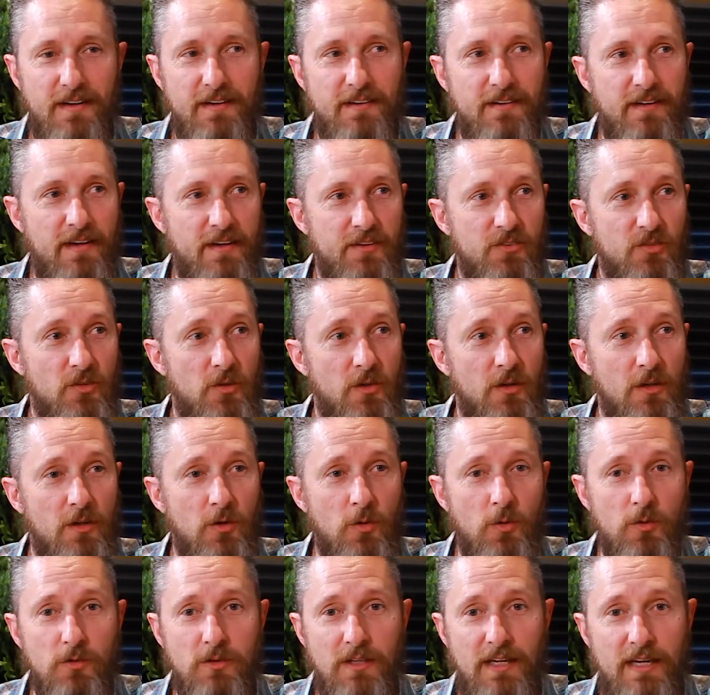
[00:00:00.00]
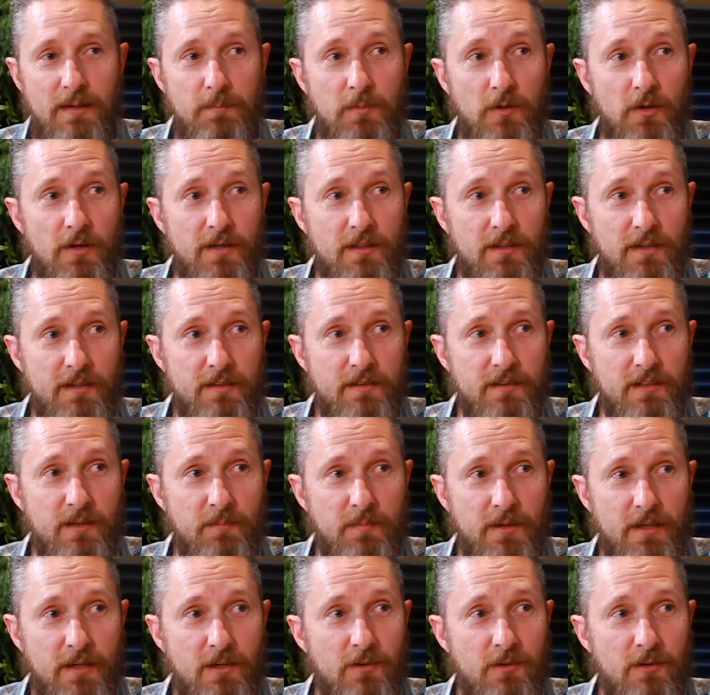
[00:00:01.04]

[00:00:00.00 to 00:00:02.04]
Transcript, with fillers: I, I saw a gold Lambo. I'd like to get my.